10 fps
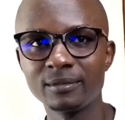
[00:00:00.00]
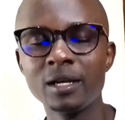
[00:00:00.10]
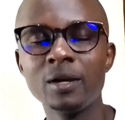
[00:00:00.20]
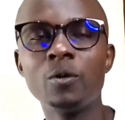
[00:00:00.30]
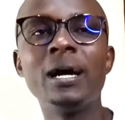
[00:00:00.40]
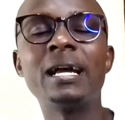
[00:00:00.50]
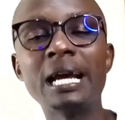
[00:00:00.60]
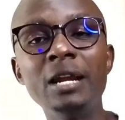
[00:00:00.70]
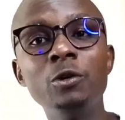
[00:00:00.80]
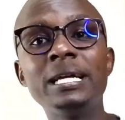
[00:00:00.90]
where Raila
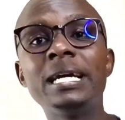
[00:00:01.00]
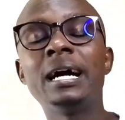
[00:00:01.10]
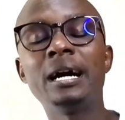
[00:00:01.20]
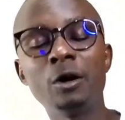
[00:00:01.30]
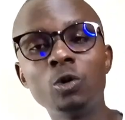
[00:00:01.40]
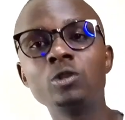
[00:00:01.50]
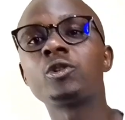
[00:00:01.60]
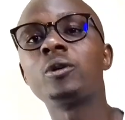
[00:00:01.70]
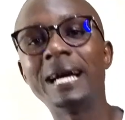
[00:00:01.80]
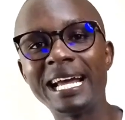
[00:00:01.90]
Odinga also
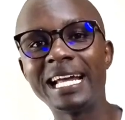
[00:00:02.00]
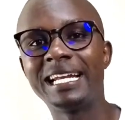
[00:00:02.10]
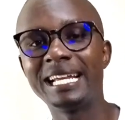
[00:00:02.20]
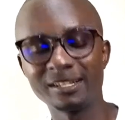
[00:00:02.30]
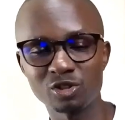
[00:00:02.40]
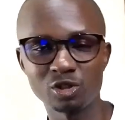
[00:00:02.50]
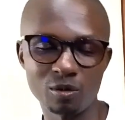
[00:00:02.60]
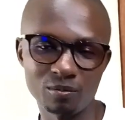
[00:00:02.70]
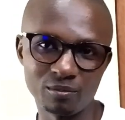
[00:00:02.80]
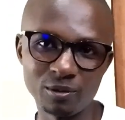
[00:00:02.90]
had a storm
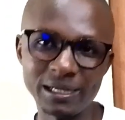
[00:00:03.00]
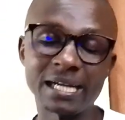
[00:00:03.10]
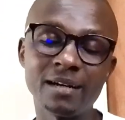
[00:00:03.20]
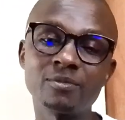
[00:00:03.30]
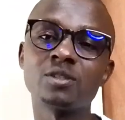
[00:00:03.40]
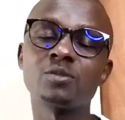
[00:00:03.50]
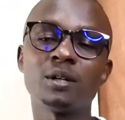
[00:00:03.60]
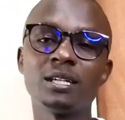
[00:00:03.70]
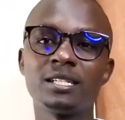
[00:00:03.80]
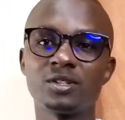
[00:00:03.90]
when it comes to his
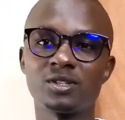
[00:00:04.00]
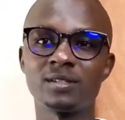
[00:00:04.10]
politics.